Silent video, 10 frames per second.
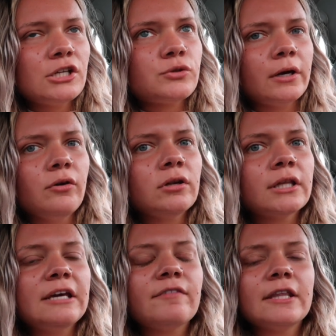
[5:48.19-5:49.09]
So I go to
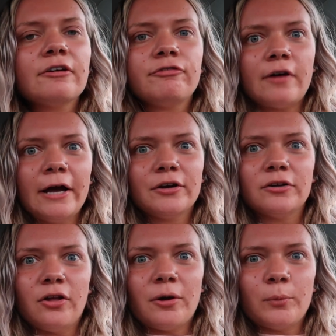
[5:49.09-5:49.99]
leave and the fire
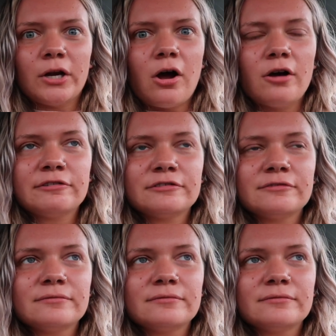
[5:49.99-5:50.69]
alarm went off.